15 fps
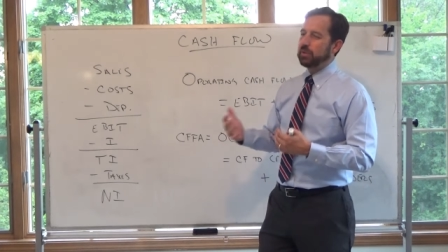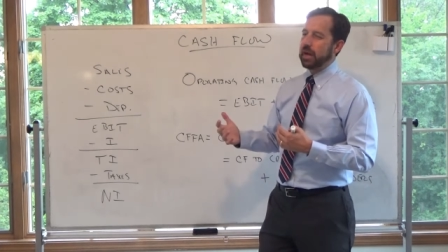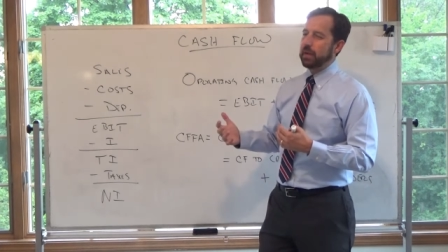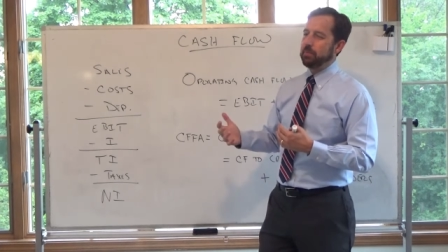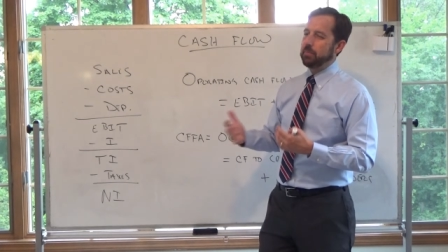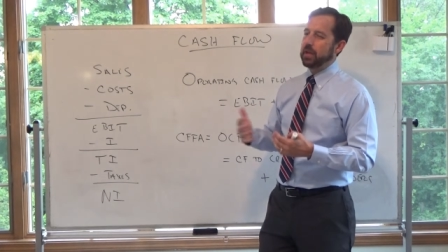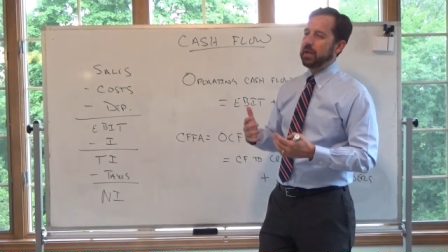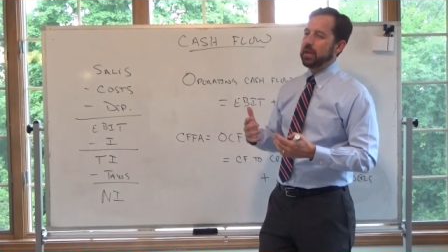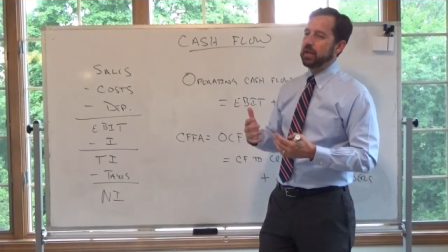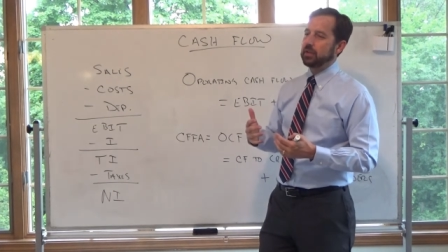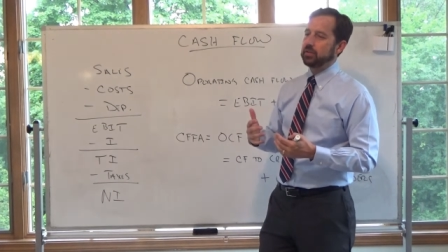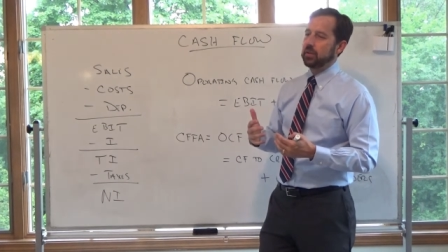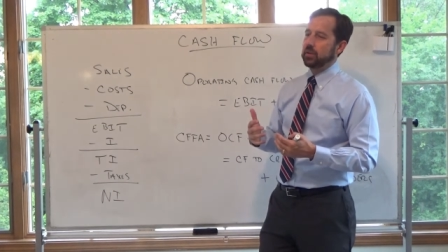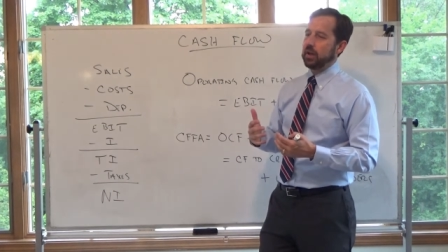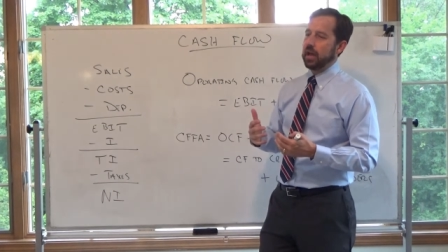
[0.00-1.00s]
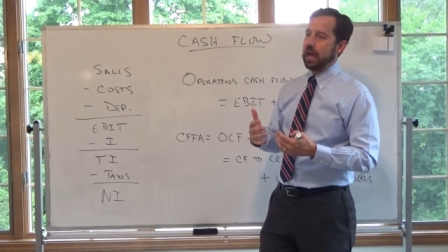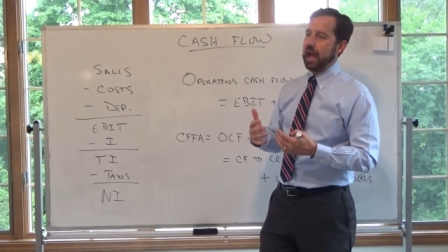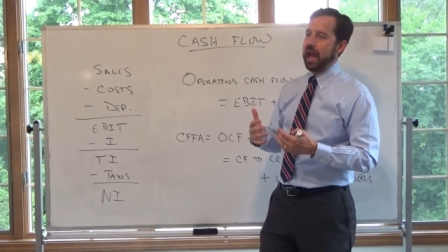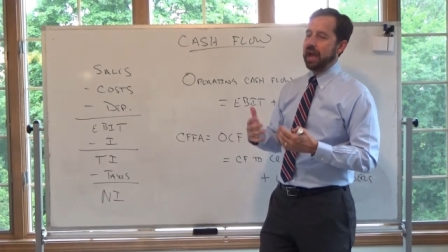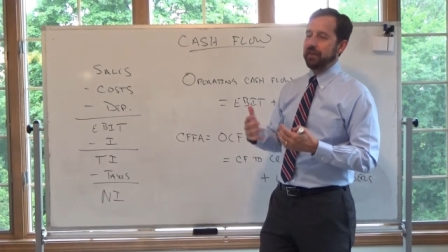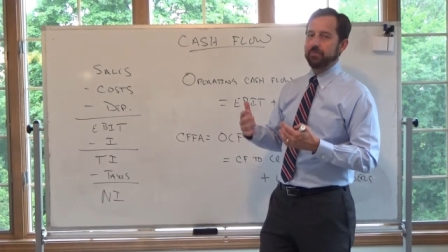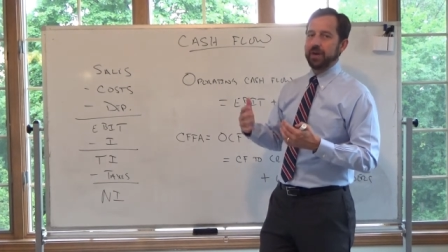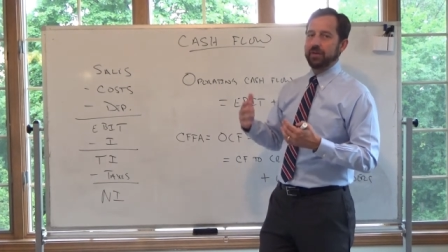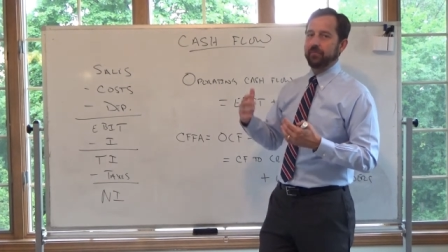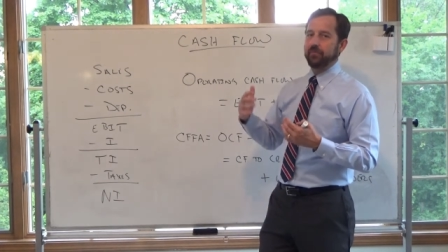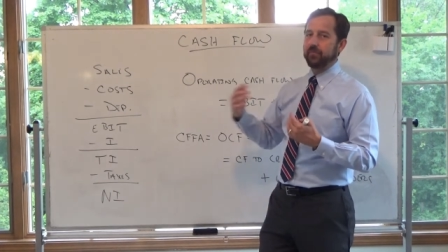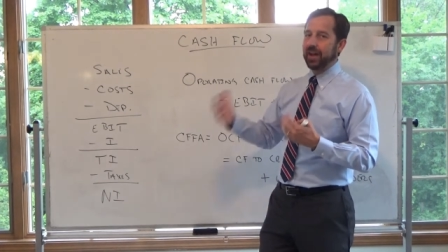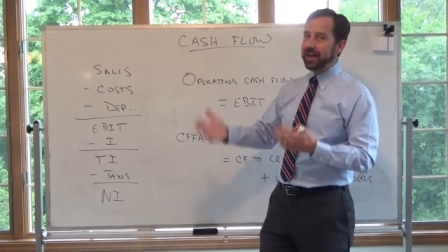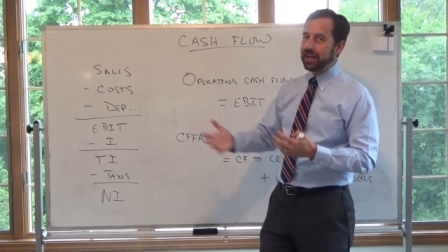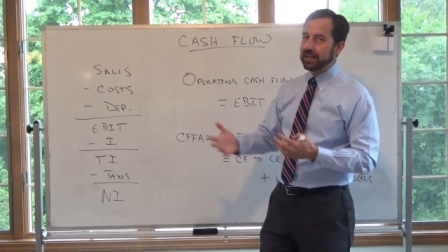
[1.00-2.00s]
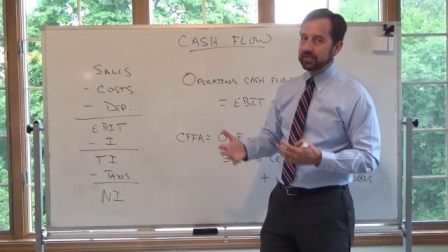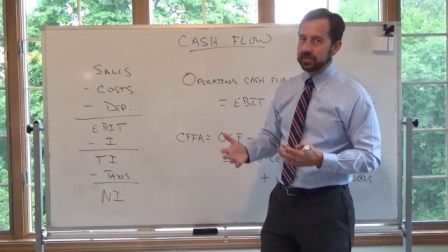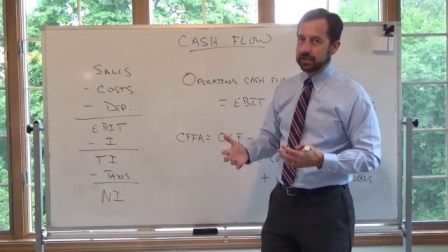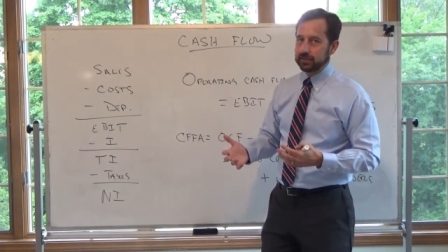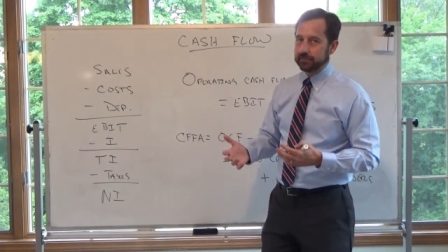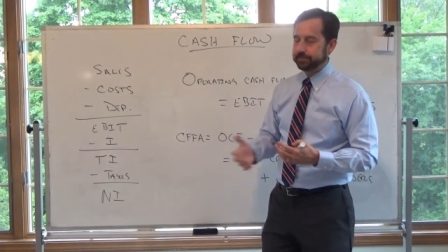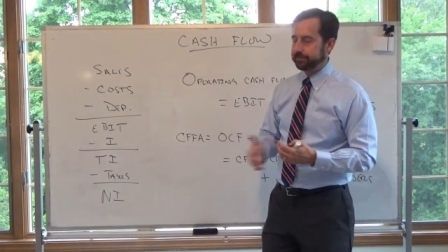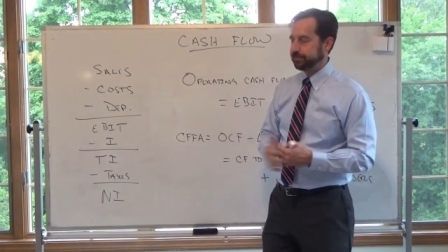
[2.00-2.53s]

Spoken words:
let me have my financing